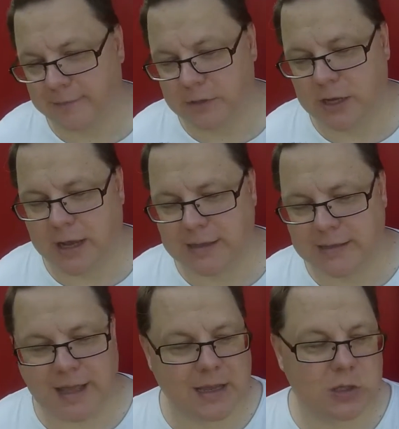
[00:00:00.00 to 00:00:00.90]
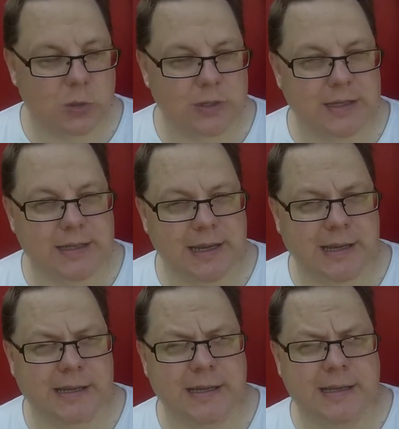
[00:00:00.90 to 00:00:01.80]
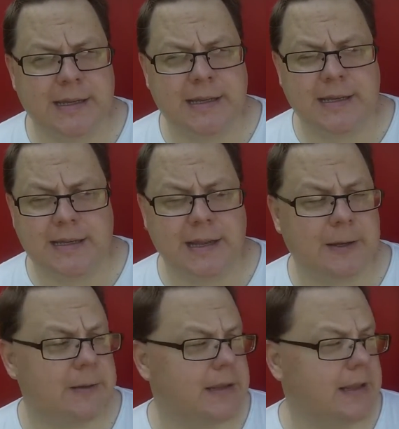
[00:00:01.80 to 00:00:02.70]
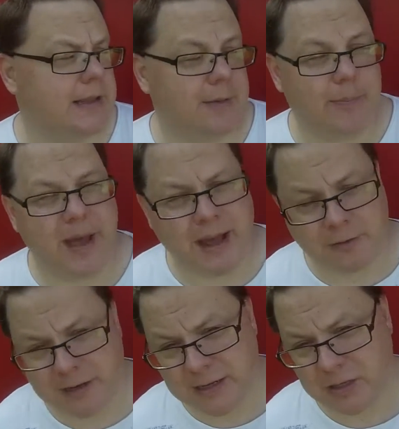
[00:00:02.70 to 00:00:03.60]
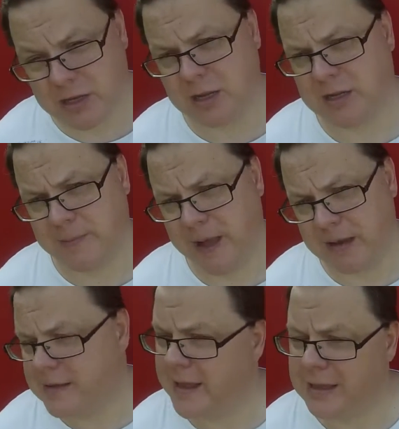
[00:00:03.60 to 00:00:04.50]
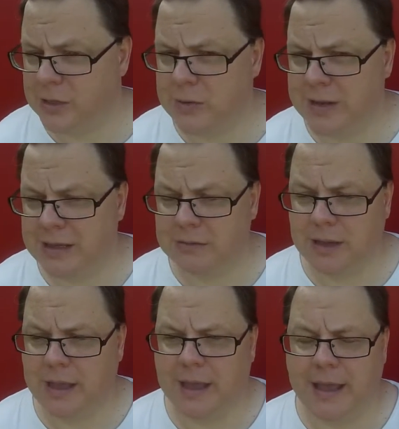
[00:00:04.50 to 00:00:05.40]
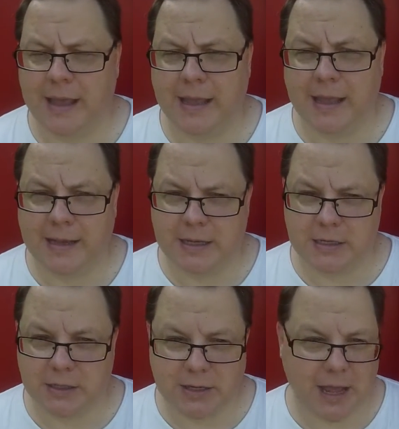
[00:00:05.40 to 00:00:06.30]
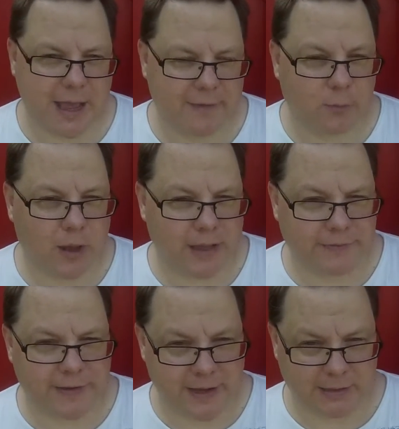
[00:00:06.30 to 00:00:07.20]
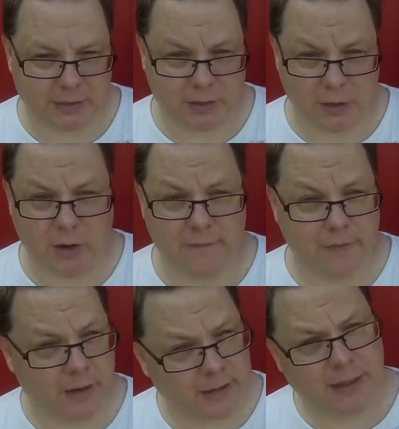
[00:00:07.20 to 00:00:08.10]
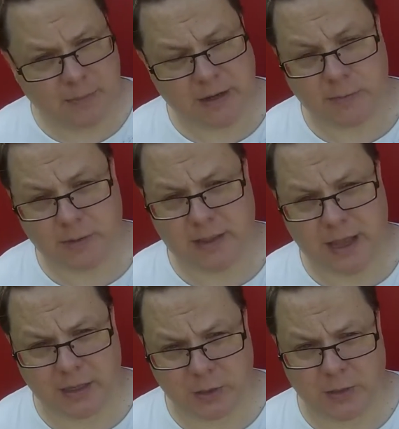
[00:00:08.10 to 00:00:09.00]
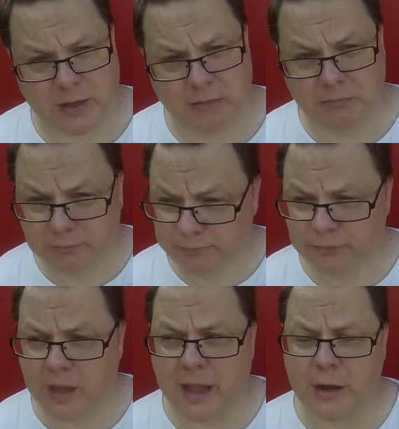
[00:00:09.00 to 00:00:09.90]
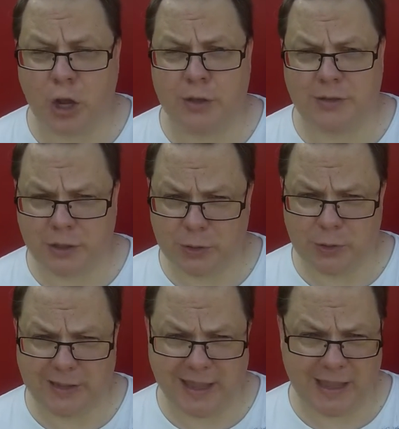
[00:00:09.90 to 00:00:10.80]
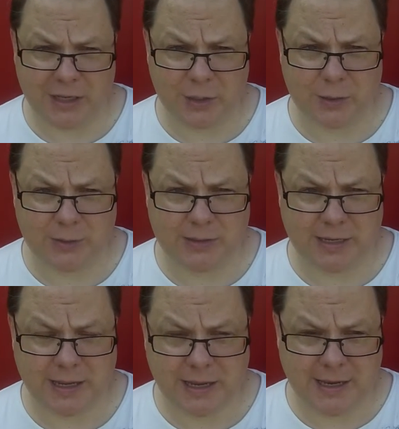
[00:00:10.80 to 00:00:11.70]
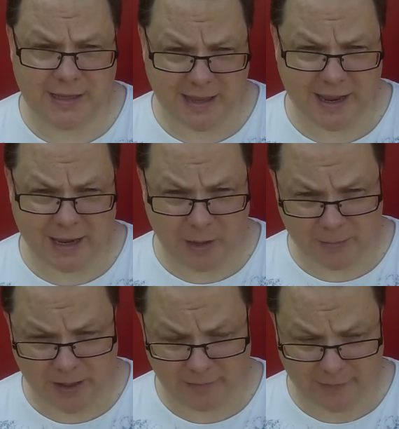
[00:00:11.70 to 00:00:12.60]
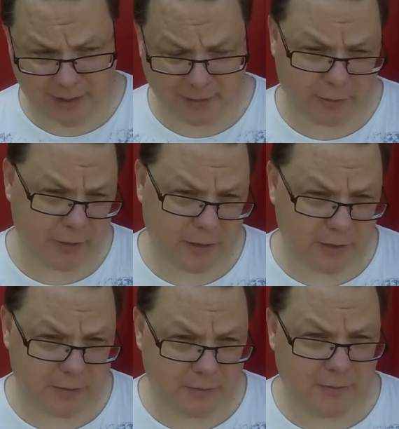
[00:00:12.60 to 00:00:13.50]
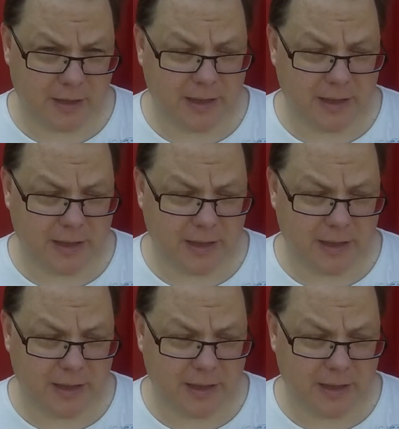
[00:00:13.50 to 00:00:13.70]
shots, that sort of thing. Now, the battery does not come out of that unit, and it does not have Wi-Fi, so you are very limited with that unit. And also, you can't use anything above a 32